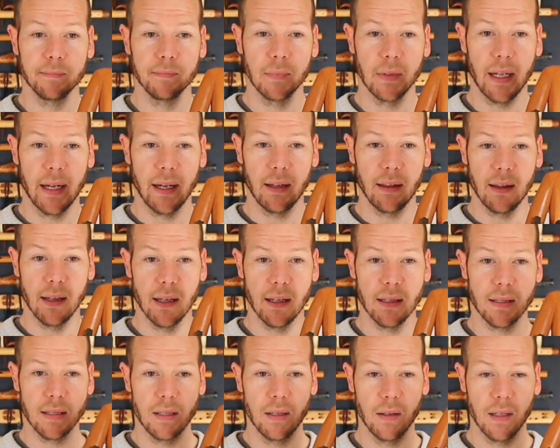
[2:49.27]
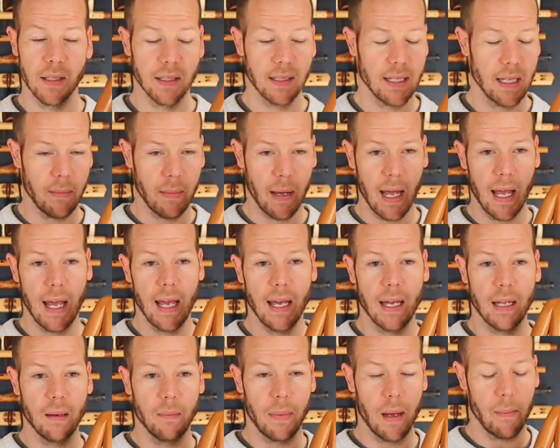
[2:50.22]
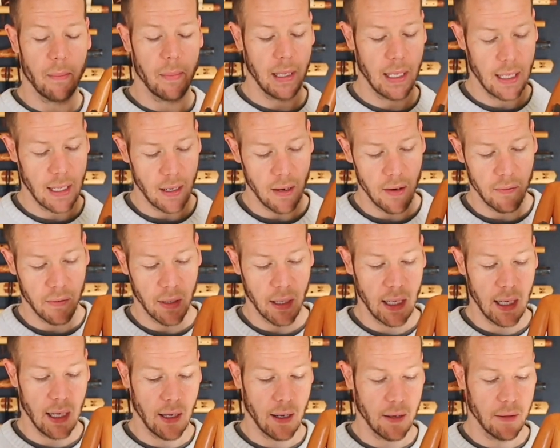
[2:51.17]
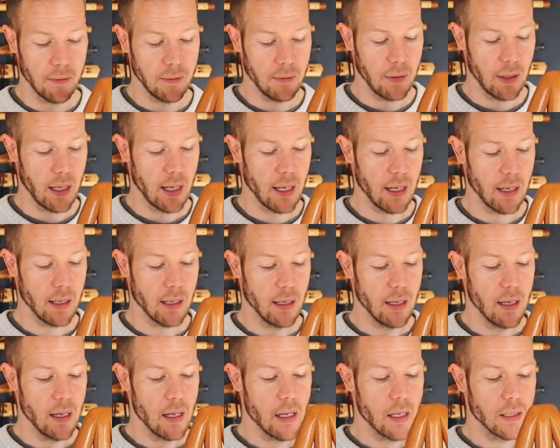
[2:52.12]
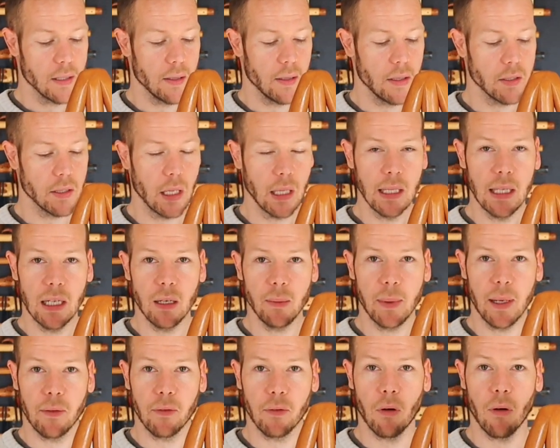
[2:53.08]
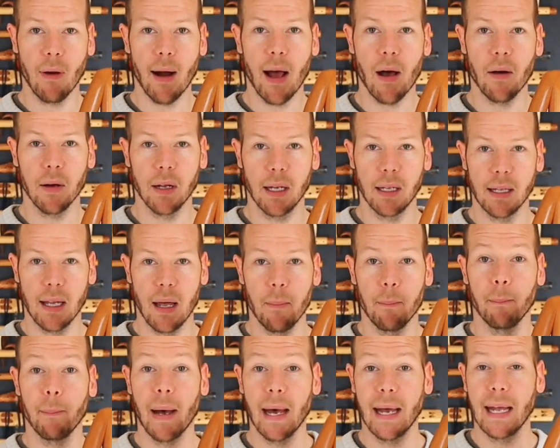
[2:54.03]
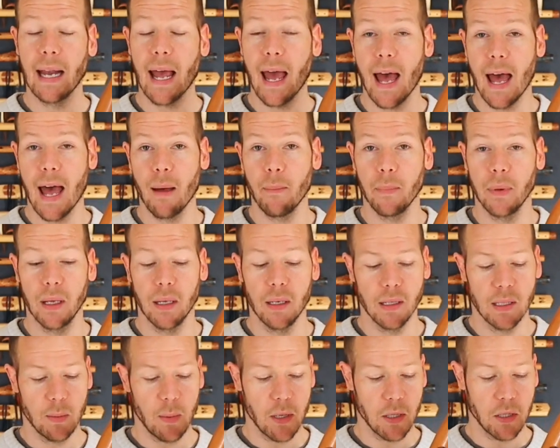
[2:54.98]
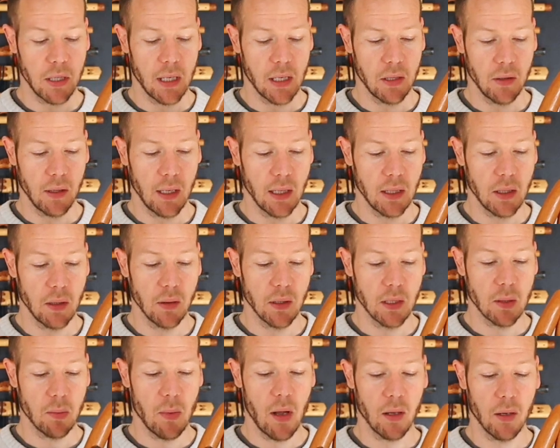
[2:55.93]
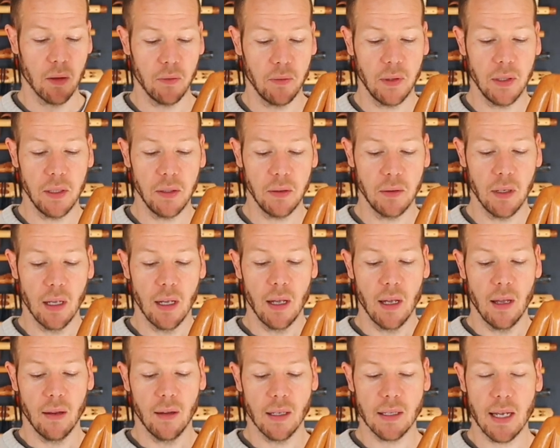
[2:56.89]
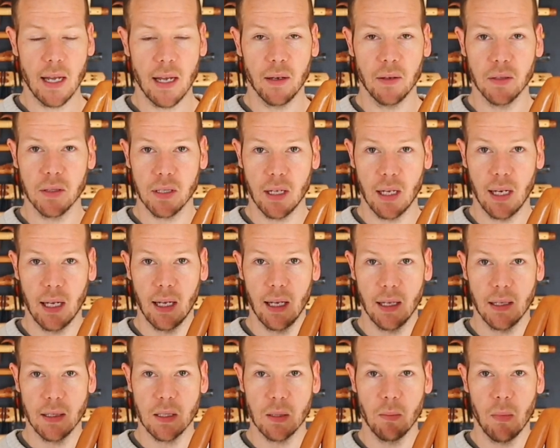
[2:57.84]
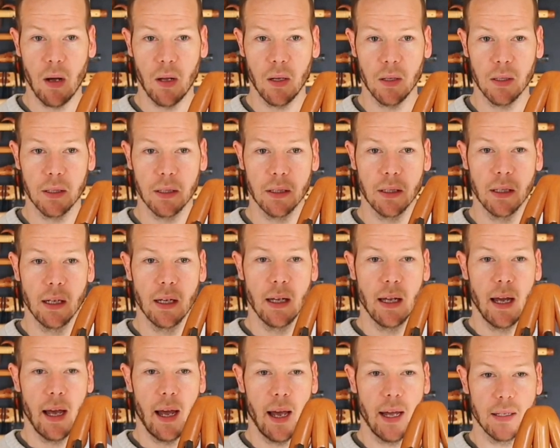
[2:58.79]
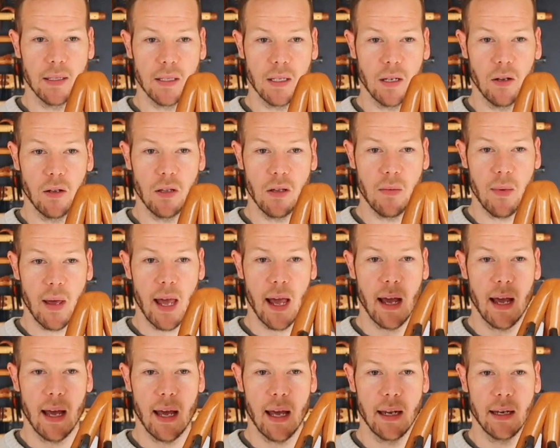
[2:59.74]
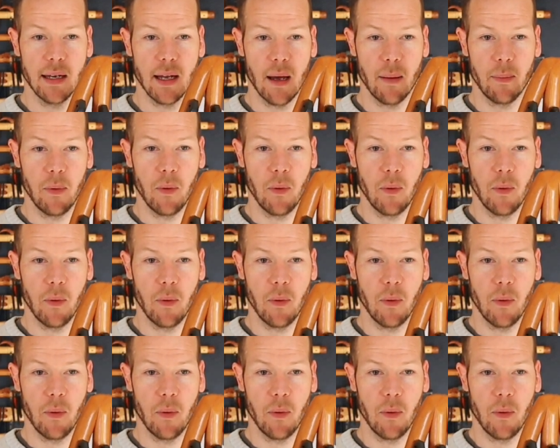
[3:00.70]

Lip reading: like this. You can see my hand bumping in over here, okay? So there's a little bit of crowding that might happen, especially as you get to a smaller flute. This angle is going to get smaller, and so you may end up